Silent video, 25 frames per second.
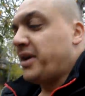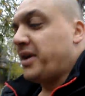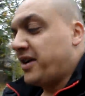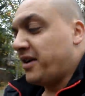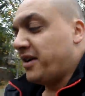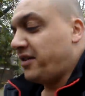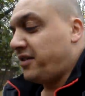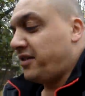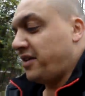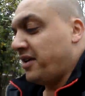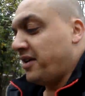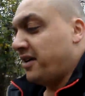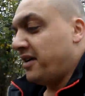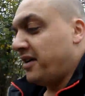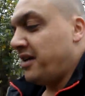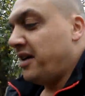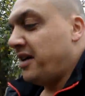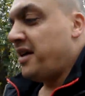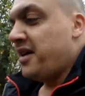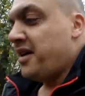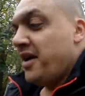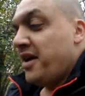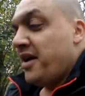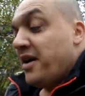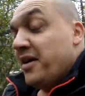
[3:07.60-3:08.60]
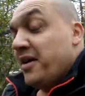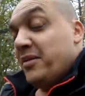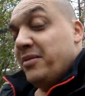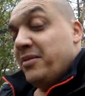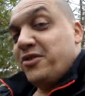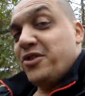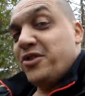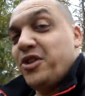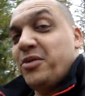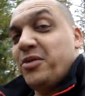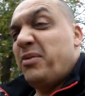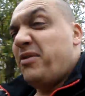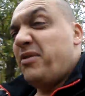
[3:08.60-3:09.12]
because
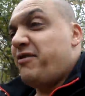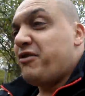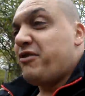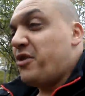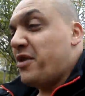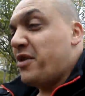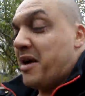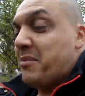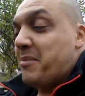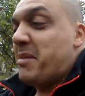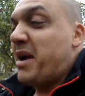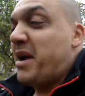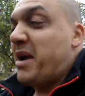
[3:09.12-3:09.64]
just through that